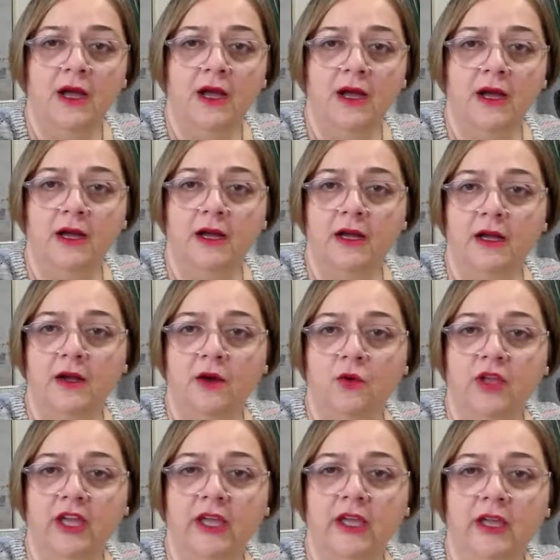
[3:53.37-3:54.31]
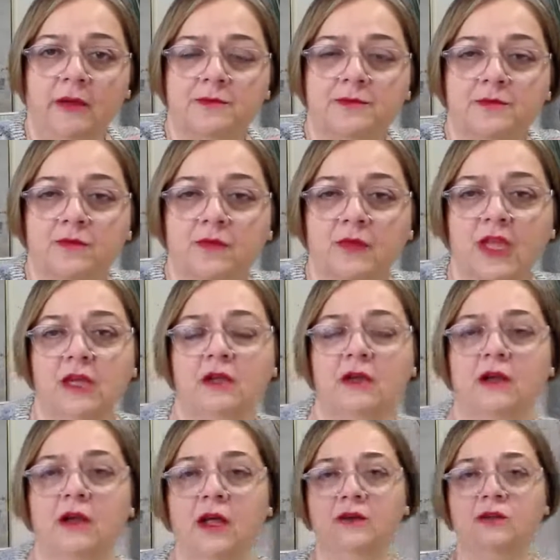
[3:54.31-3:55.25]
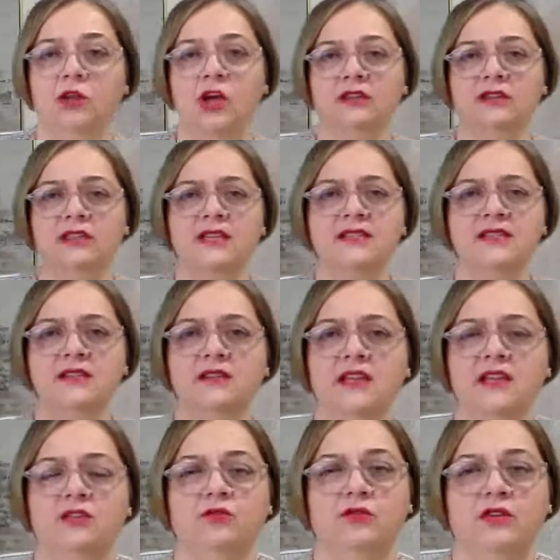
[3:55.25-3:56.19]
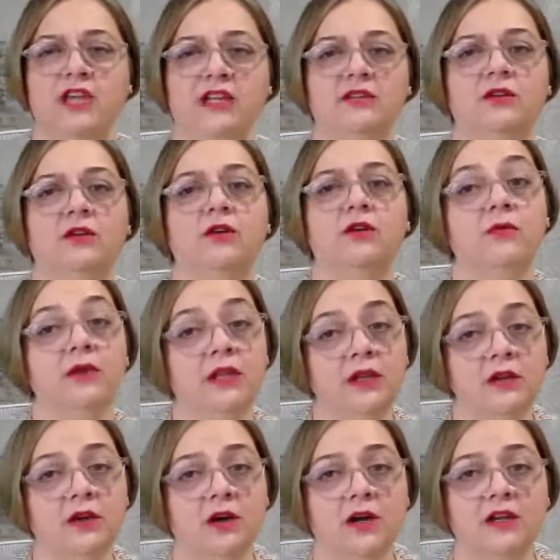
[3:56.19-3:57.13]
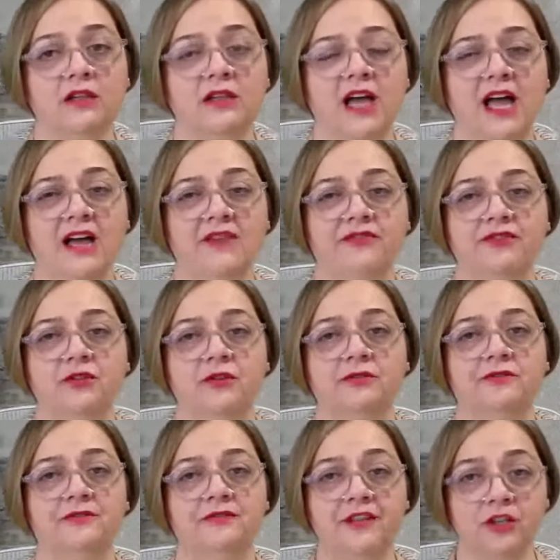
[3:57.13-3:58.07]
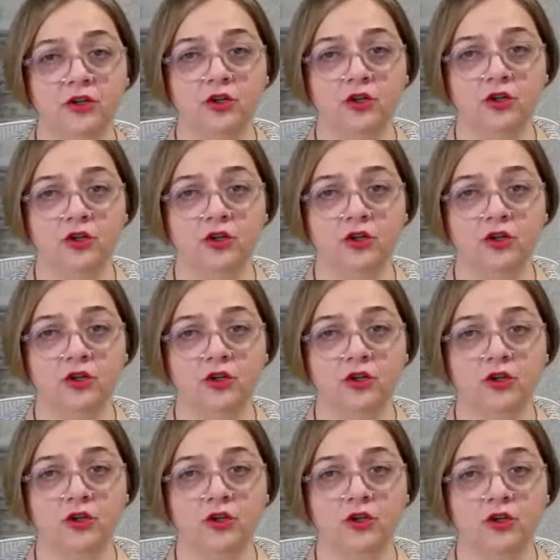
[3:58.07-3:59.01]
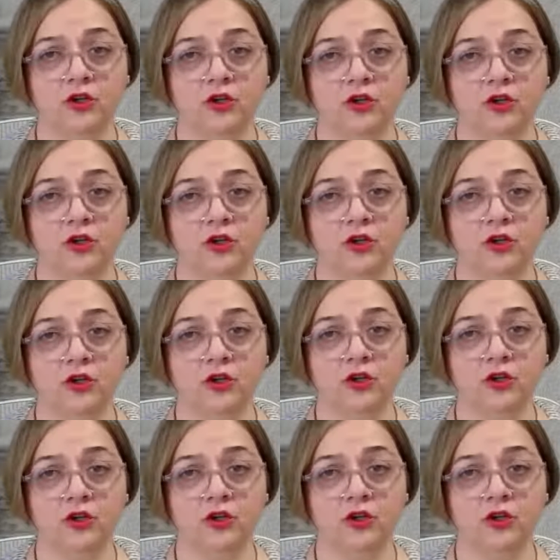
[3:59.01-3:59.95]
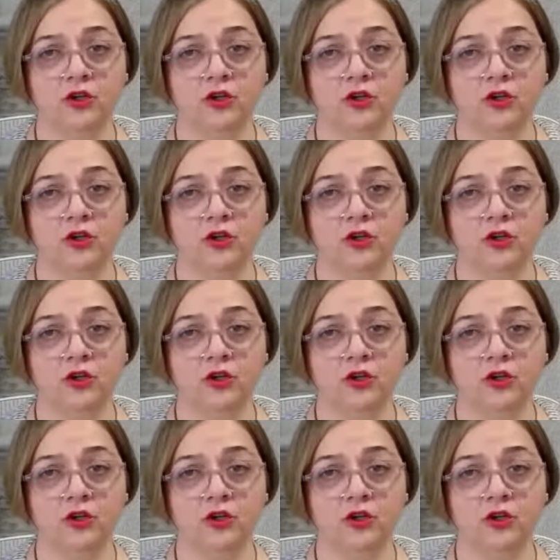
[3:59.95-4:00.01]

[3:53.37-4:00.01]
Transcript: Okay, how long does it take to get a green card after fingerprints in U visa